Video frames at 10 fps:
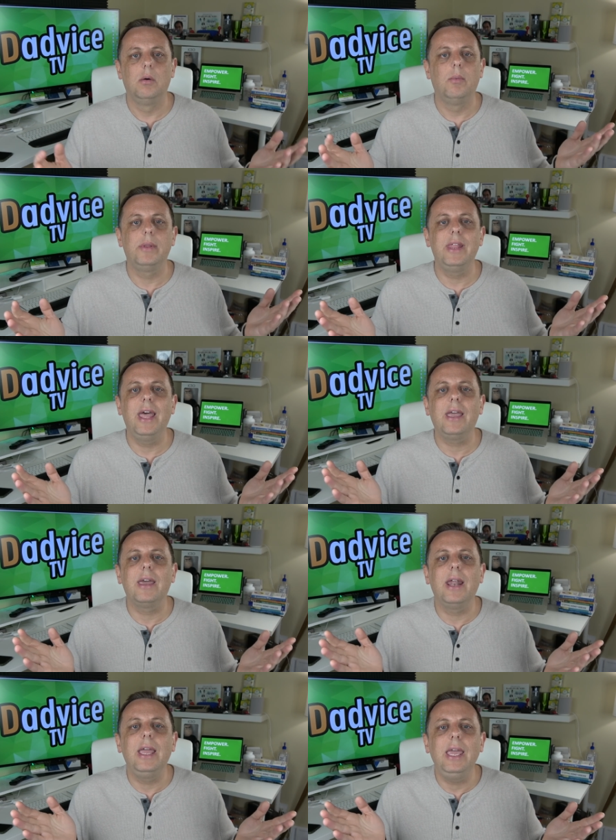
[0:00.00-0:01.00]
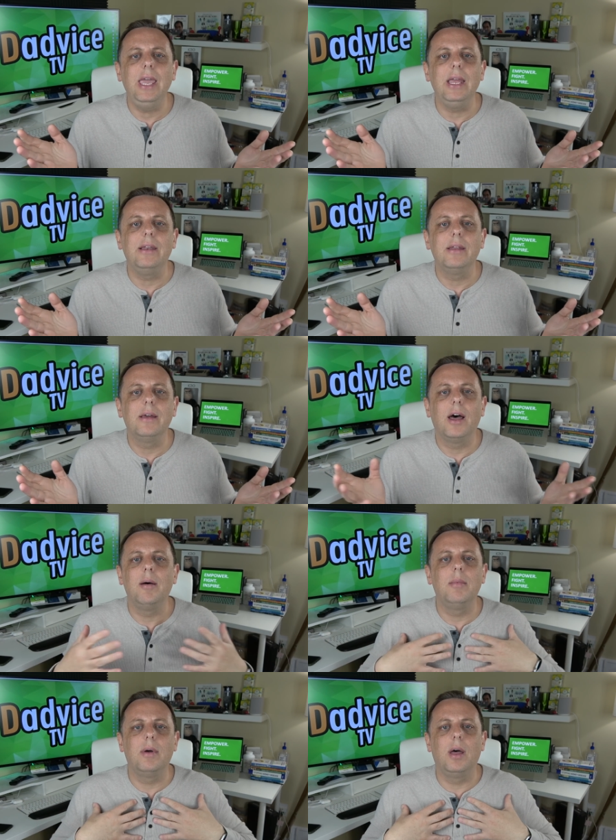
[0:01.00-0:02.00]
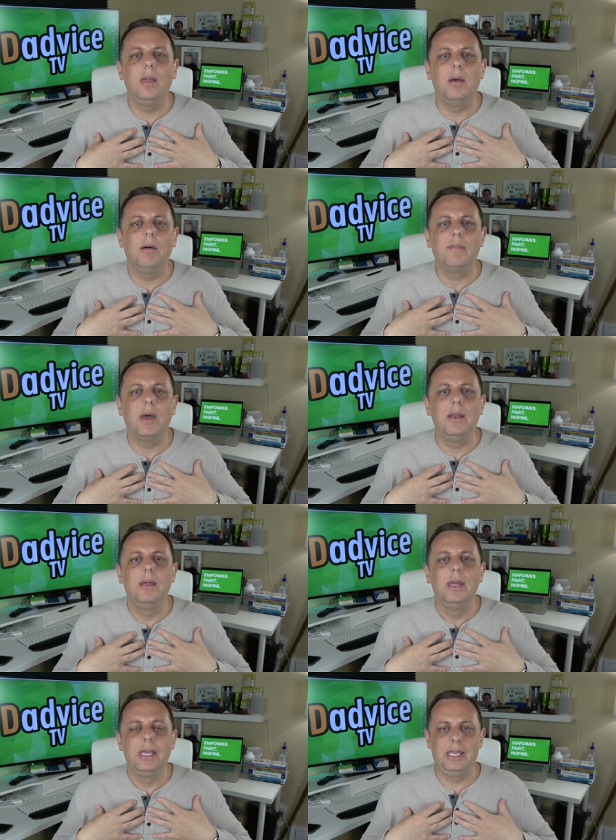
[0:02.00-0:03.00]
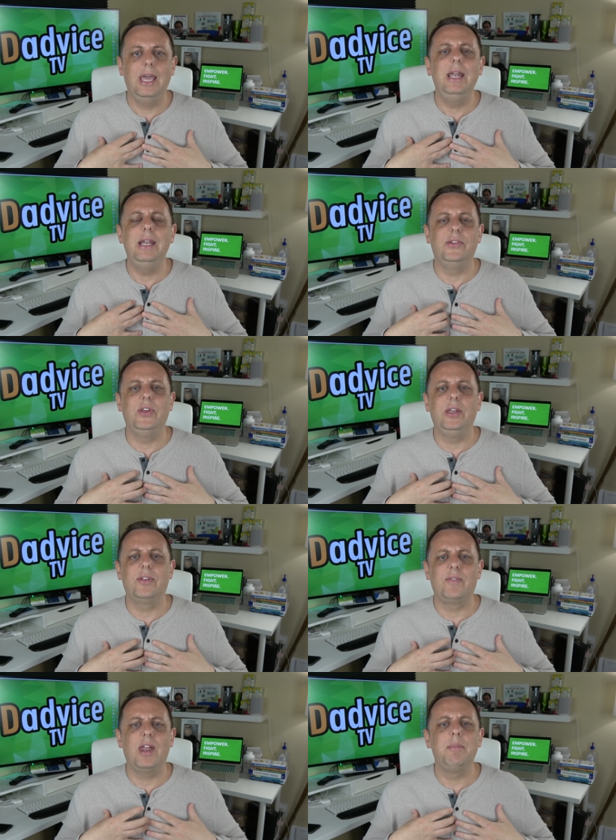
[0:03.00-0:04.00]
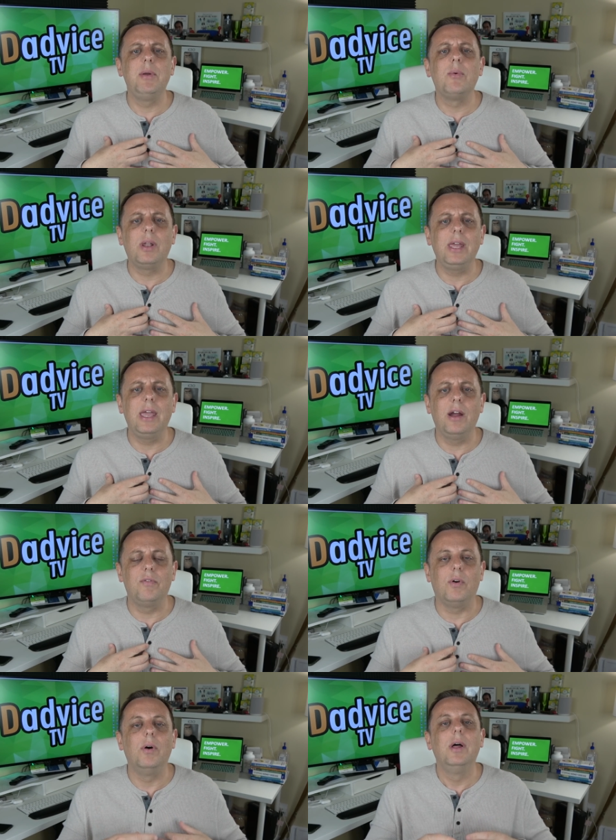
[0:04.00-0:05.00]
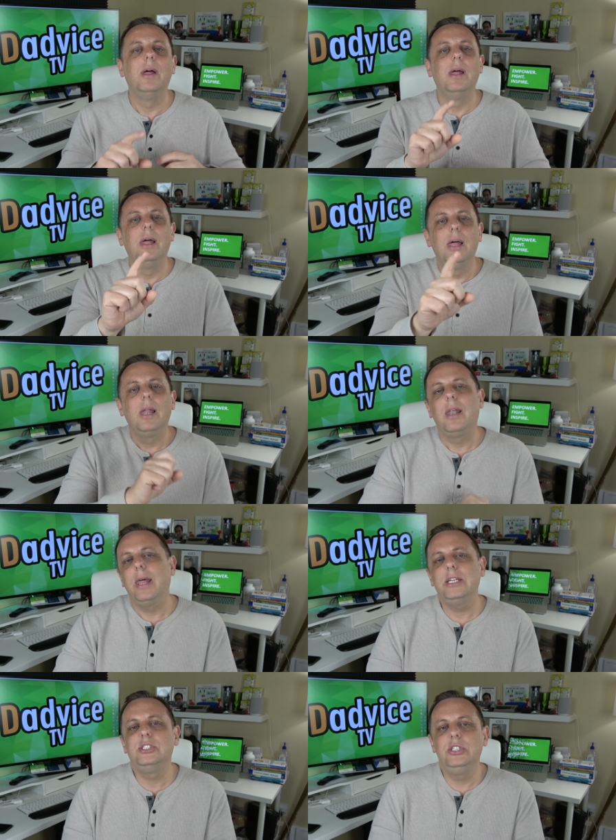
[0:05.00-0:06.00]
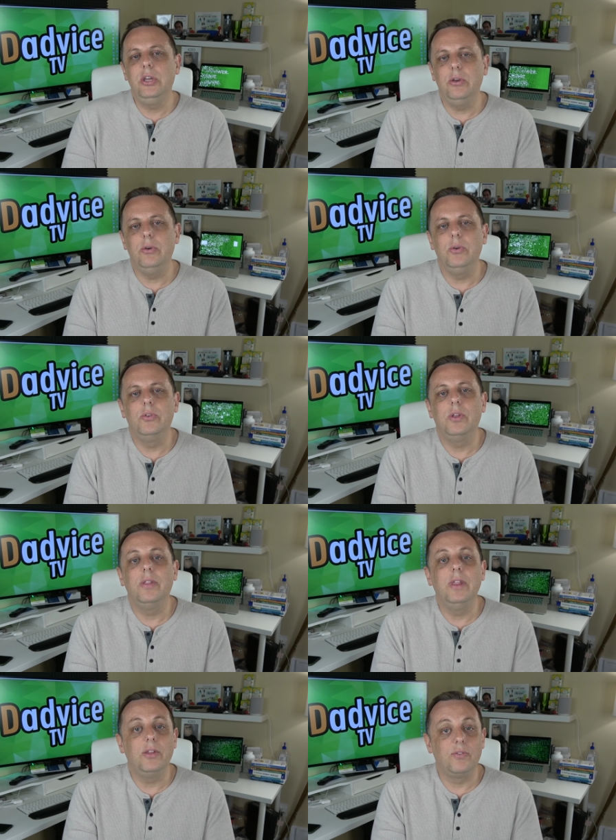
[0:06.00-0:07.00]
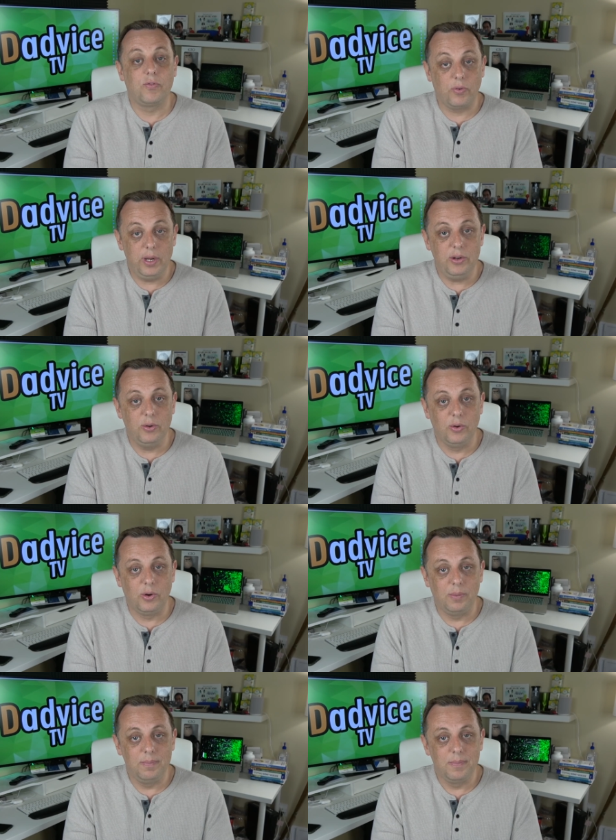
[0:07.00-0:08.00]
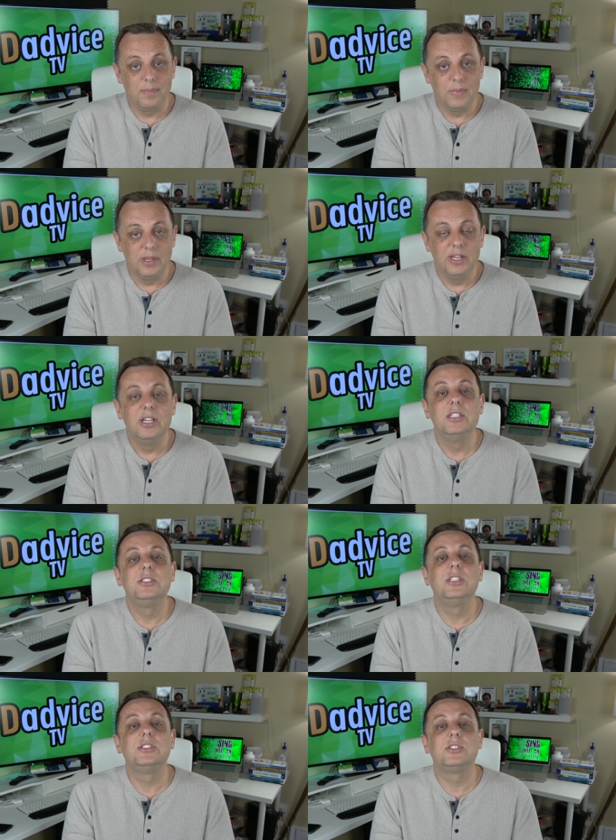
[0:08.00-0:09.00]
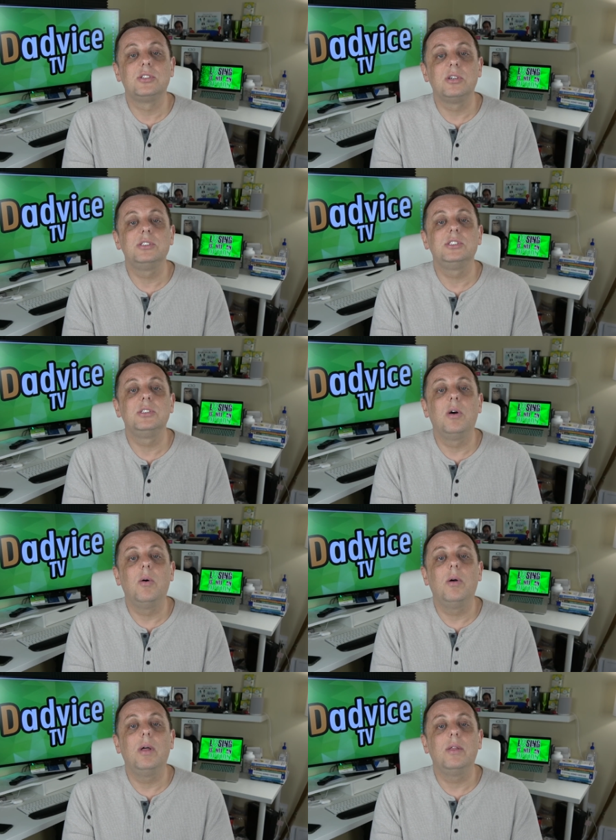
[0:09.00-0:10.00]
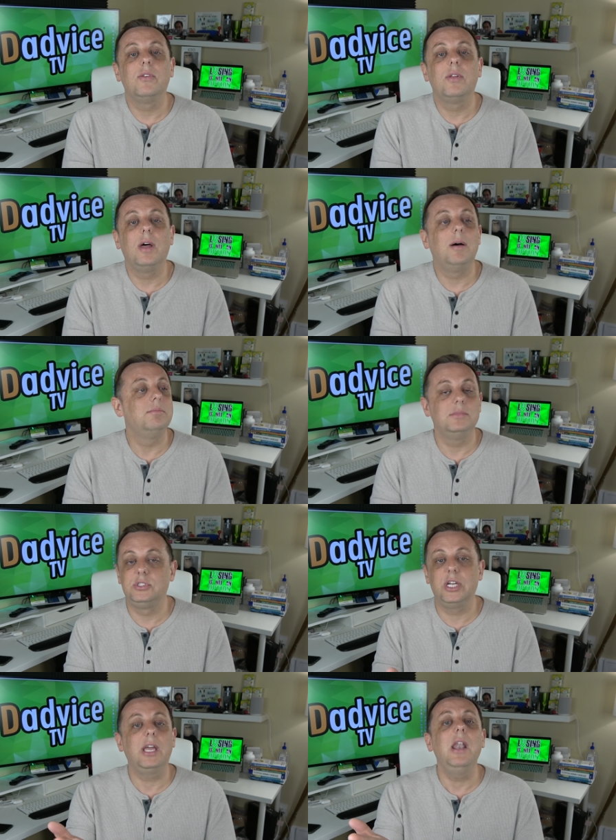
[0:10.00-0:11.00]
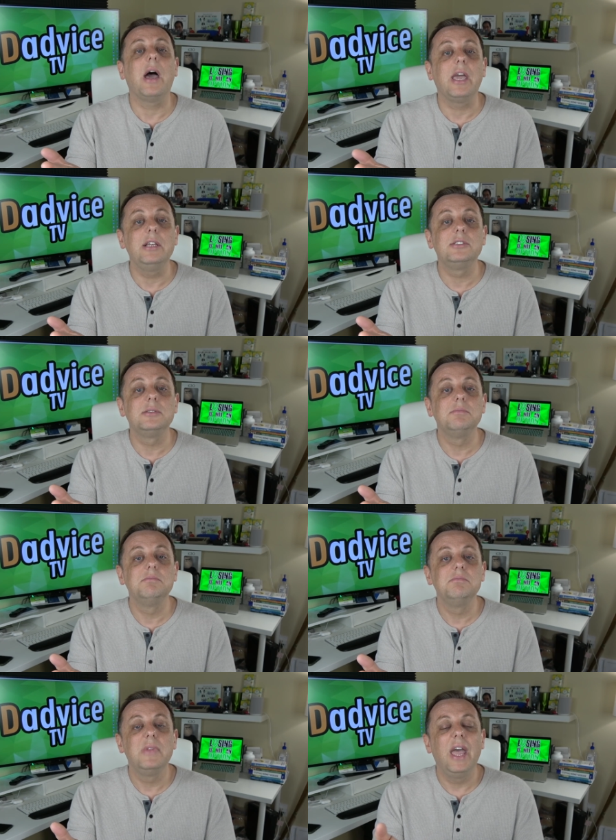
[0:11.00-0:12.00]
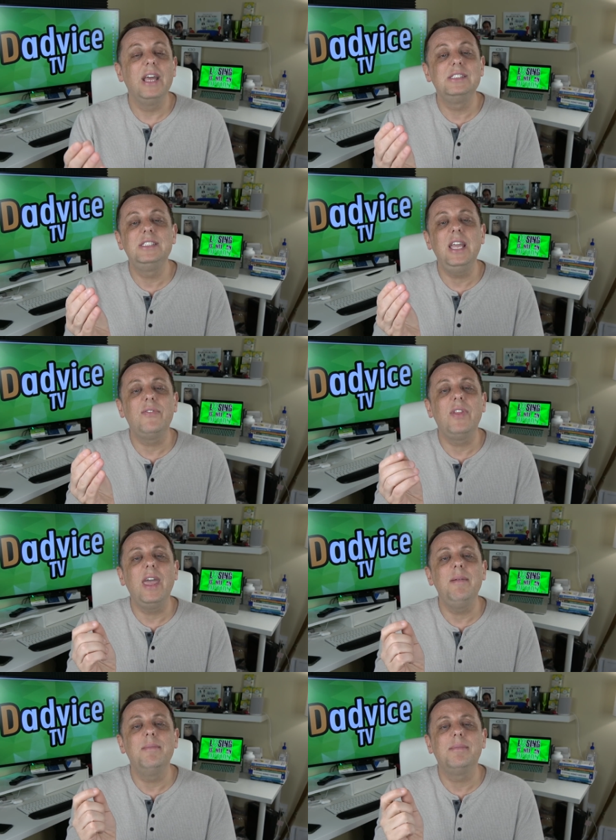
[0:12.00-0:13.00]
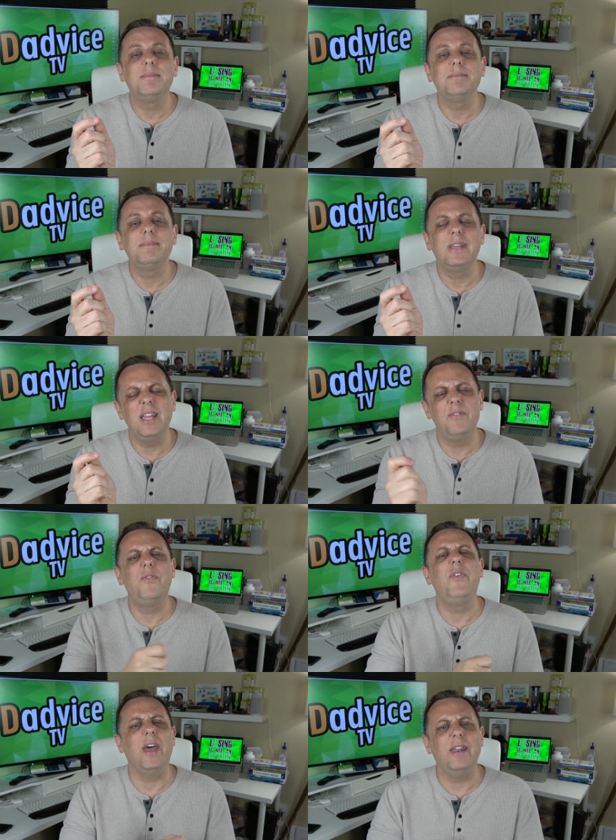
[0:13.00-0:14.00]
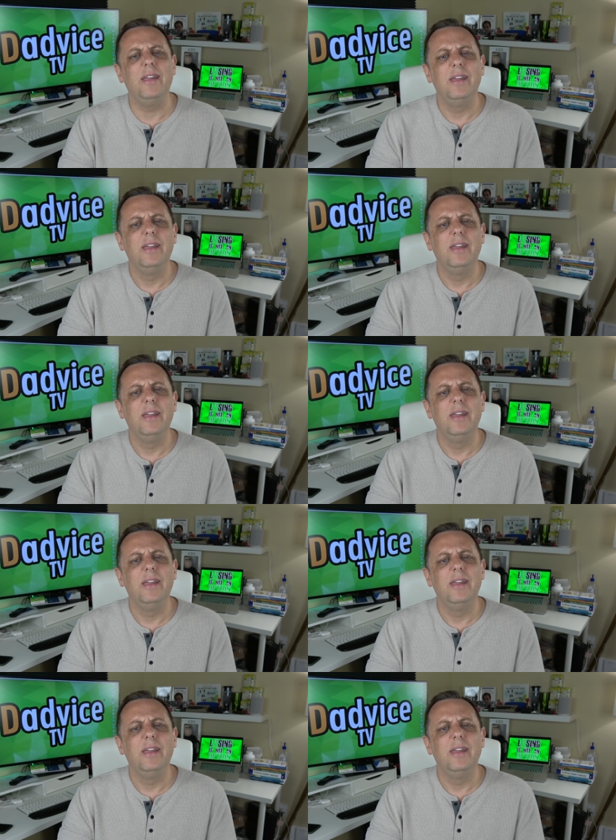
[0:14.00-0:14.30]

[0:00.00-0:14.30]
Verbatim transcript: What the heck can I eat? I'm, you know, I've got kidney disease. I've got to be really careful. Let's use this free tool to search some chicken nuggets and see if they can fit